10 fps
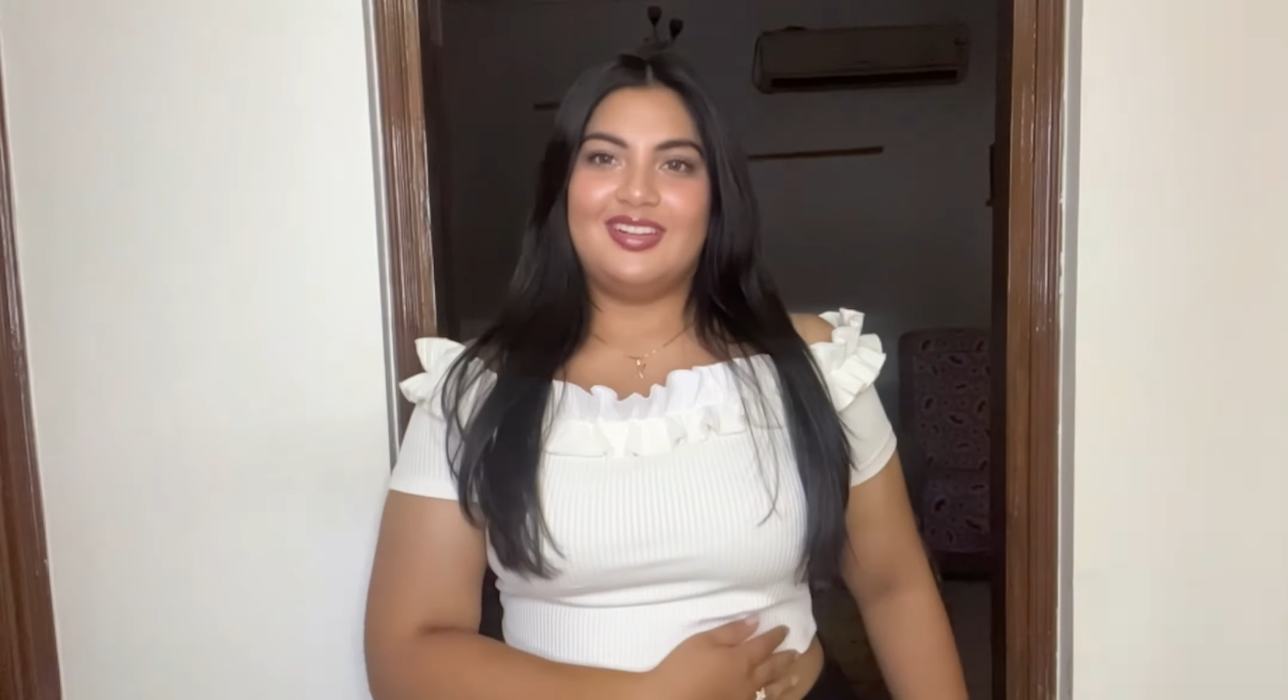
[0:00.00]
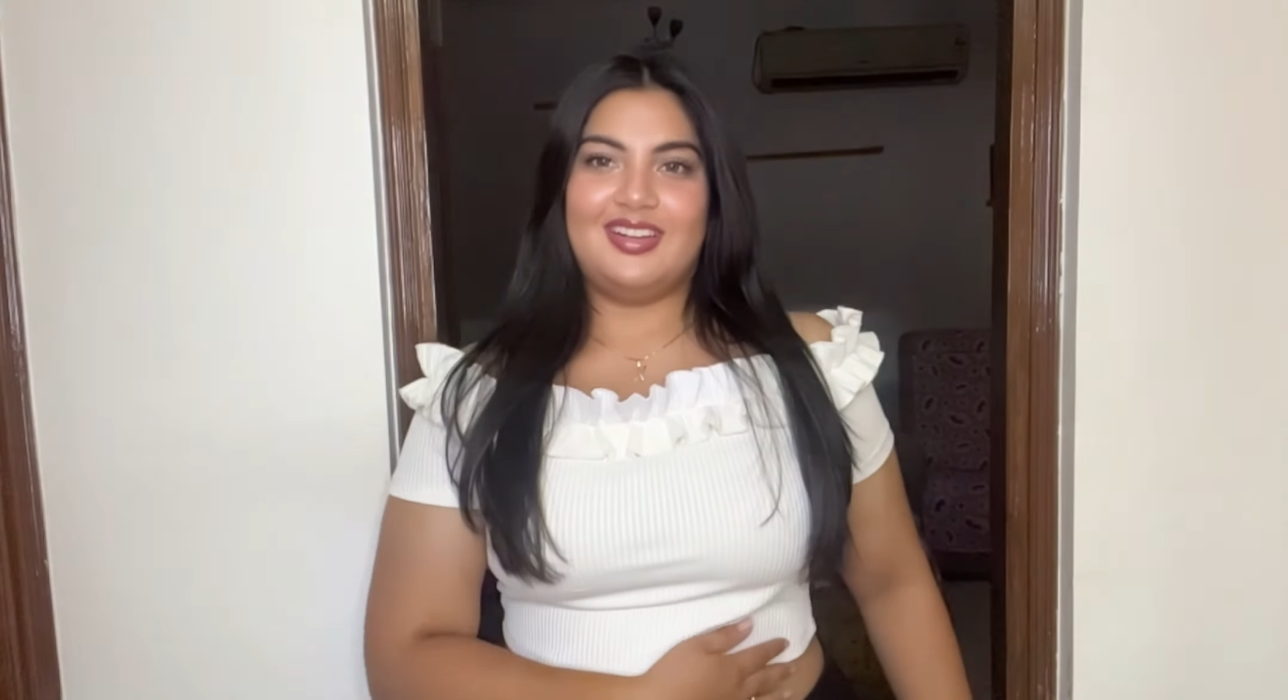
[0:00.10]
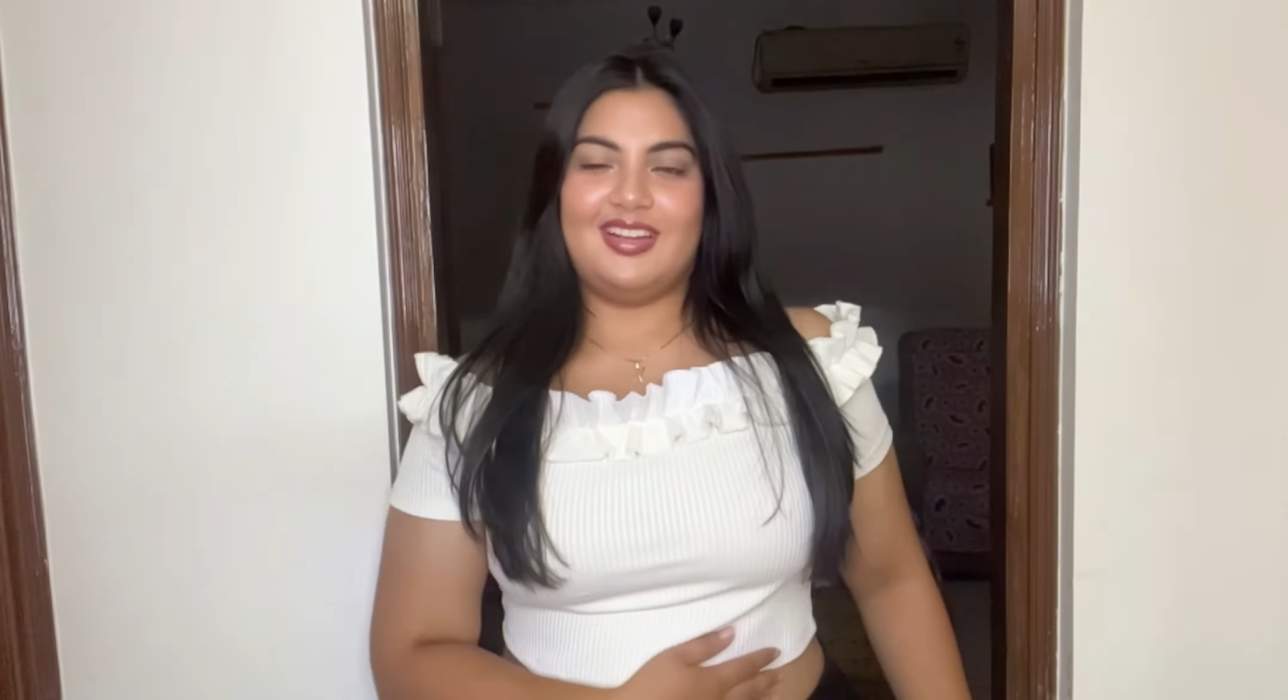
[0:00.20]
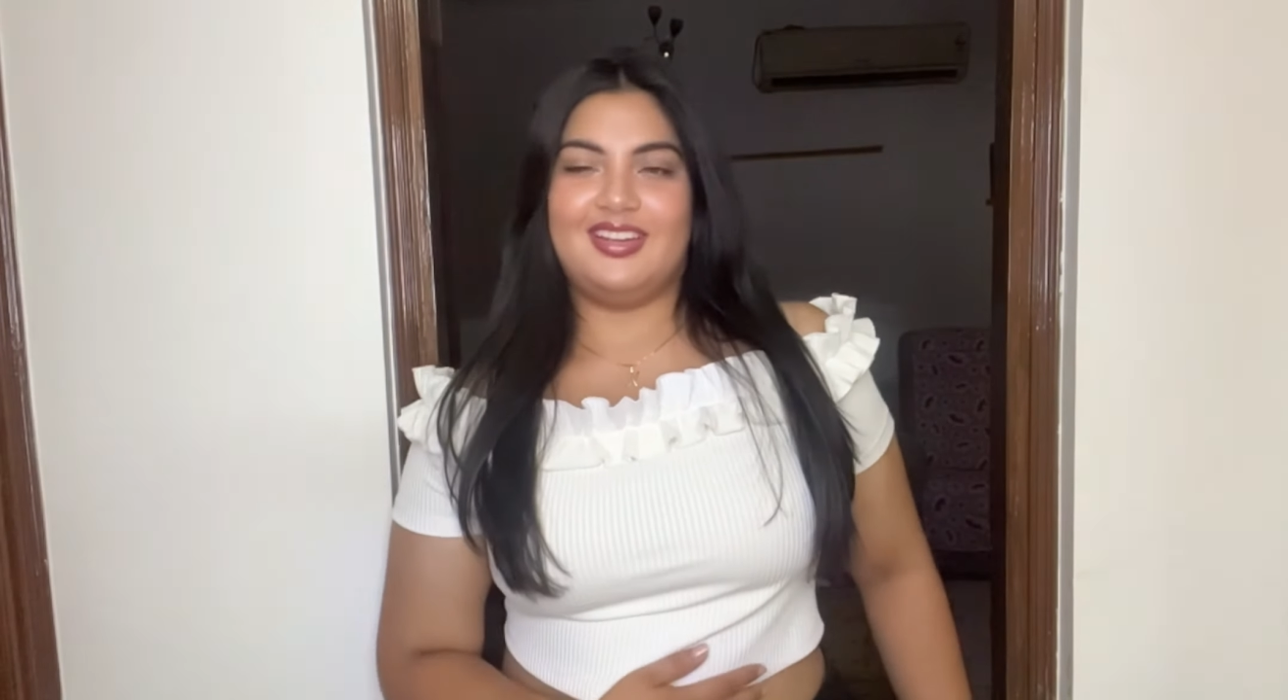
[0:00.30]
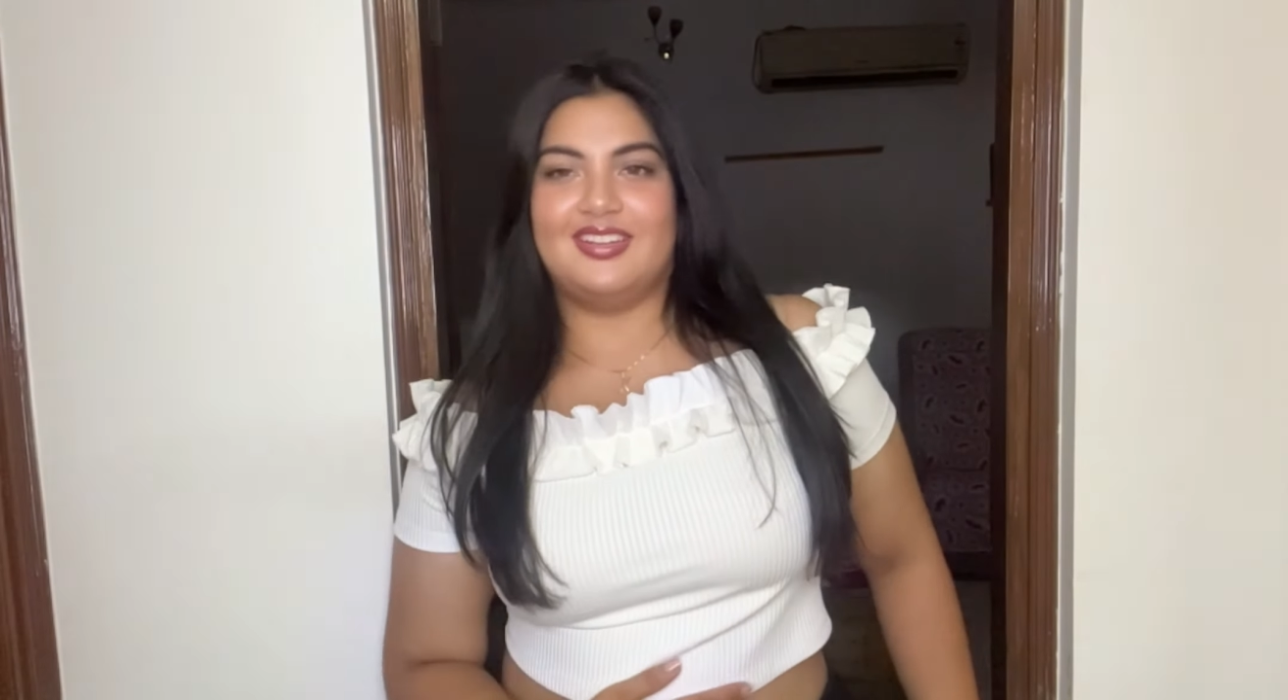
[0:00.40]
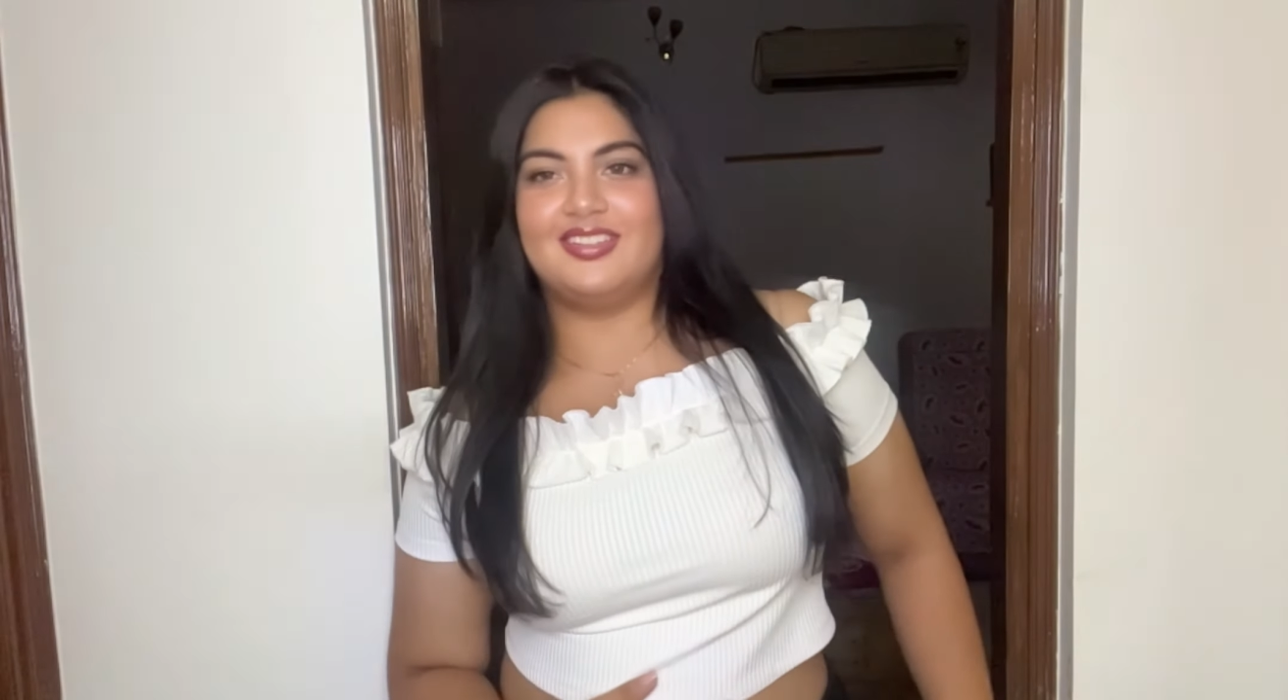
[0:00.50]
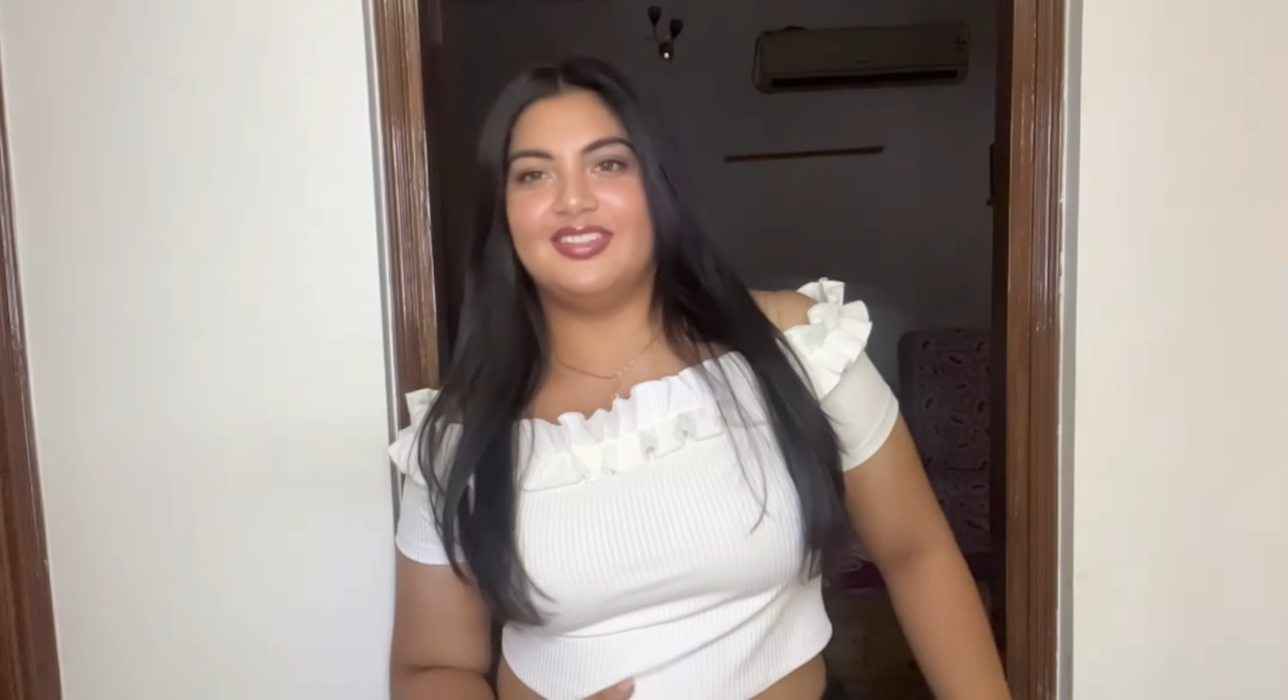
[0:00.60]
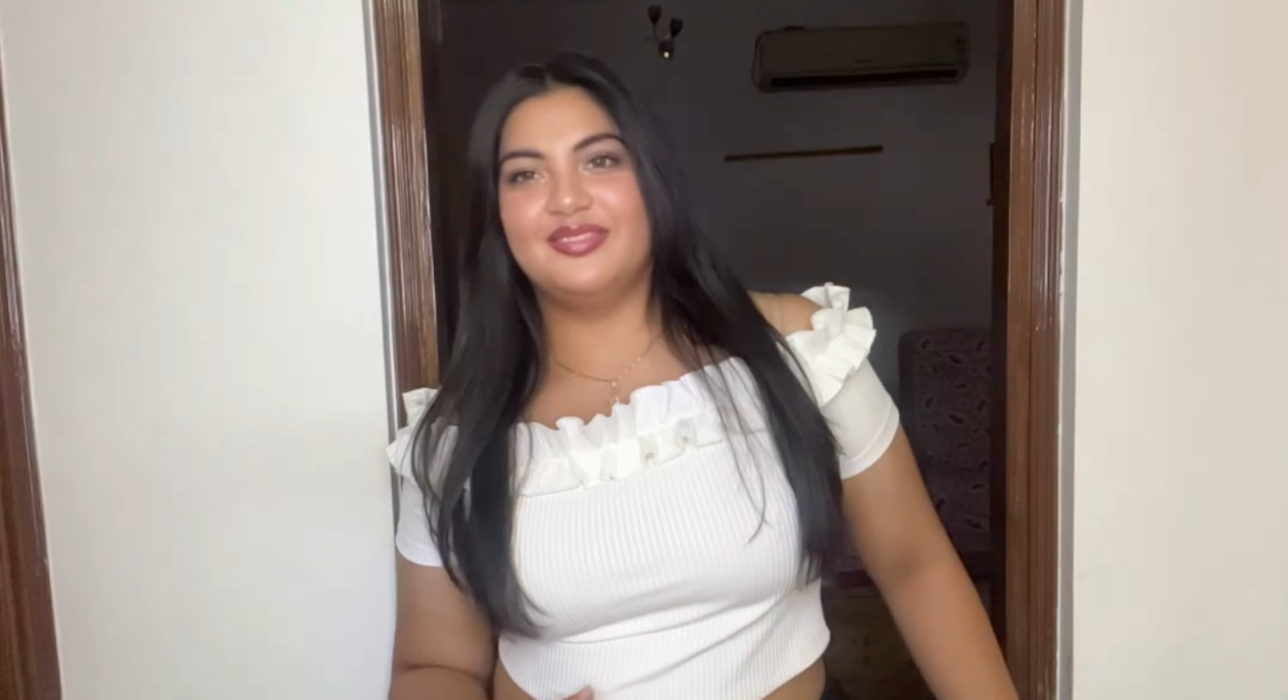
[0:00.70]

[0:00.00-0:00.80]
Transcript: Like,